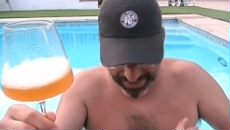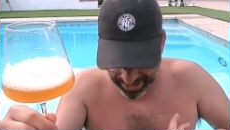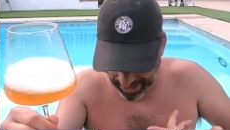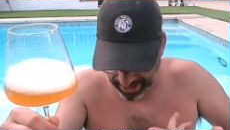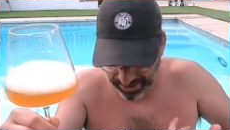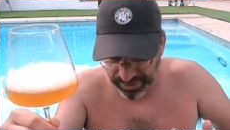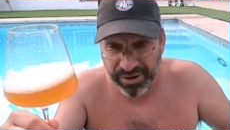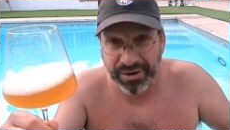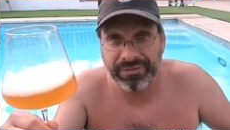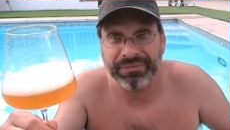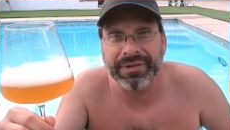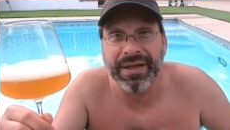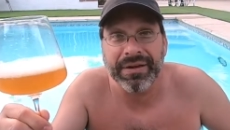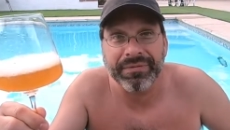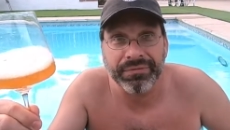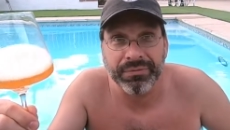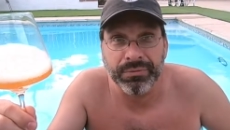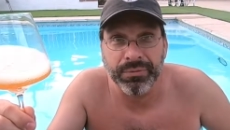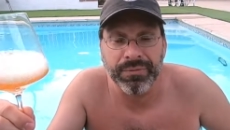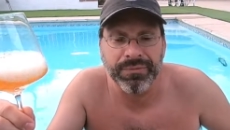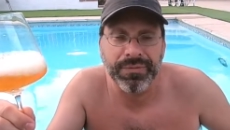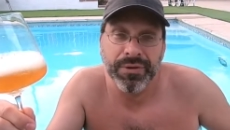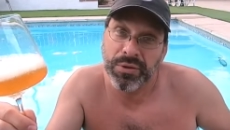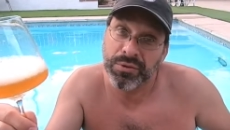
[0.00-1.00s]
we got enough left
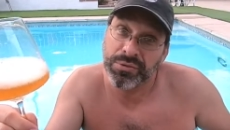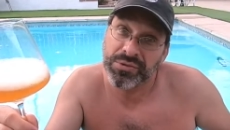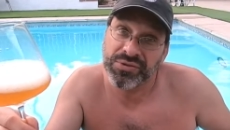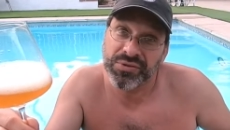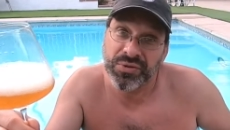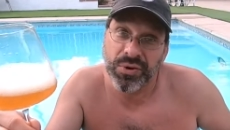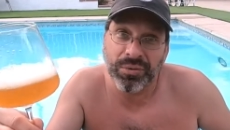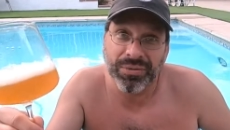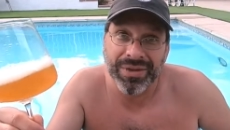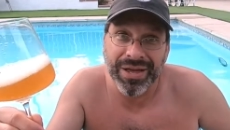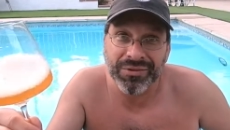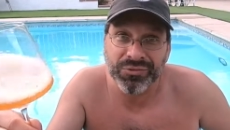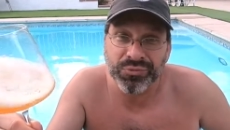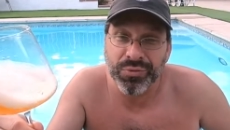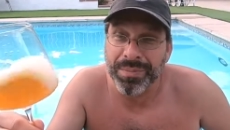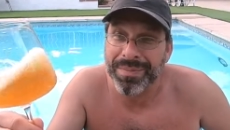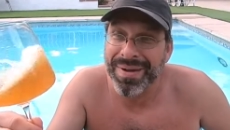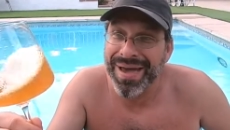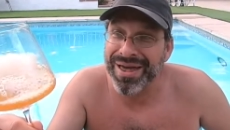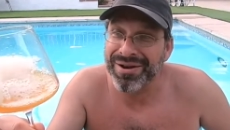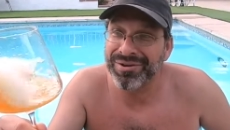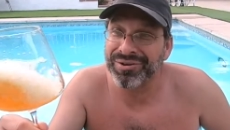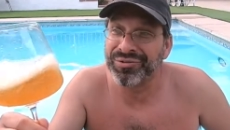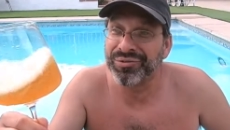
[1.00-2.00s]
to review, so that's what
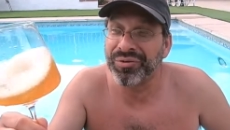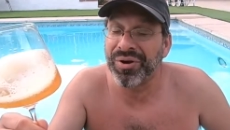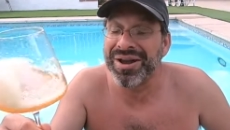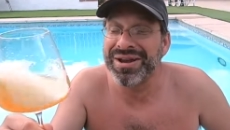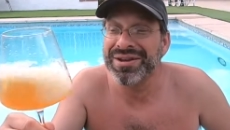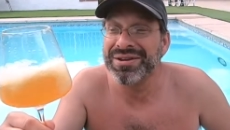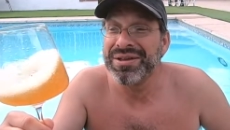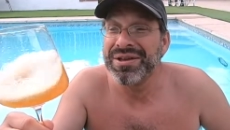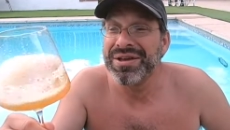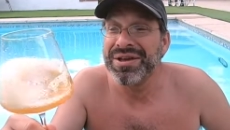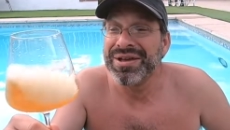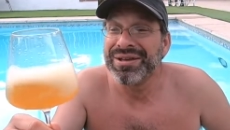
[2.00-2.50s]
matters, right?